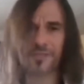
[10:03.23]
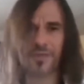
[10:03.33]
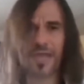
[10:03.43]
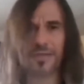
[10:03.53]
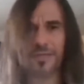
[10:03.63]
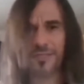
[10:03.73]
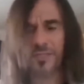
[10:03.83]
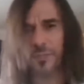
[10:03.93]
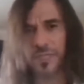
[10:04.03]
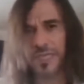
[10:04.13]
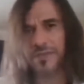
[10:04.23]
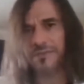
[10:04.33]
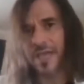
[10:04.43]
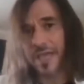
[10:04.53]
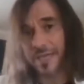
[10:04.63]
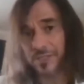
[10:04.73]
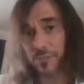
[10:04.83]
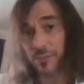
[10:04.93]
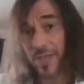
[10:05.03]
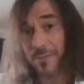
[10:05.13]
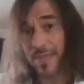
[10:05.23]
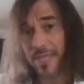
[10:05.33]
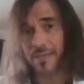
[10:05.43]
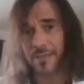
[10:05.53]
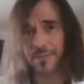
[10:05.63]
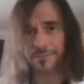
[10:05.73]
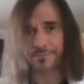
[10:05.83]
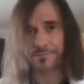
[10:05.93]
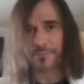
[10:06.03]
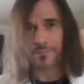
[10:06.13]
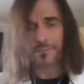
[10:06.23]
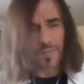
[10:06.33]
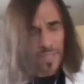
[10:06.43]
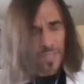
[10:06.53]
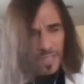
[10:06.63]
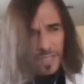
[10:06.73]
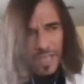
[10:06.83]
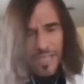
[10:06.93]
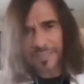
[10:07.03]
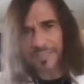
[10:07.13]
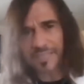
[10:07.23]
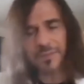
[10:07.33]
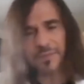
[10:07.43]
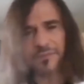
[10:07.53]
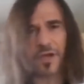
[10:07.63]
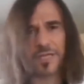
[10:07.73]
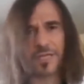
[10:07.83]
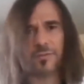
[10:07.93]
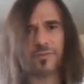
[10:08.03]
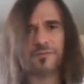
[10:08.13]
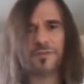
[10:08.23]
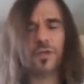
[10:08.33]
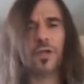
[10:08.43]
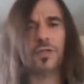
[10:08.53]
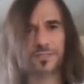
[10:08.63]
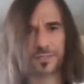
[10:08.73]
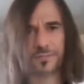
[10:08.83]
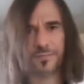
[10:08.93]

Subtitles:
unless you believe in a supreme being, as exemplified here with Phil Collins,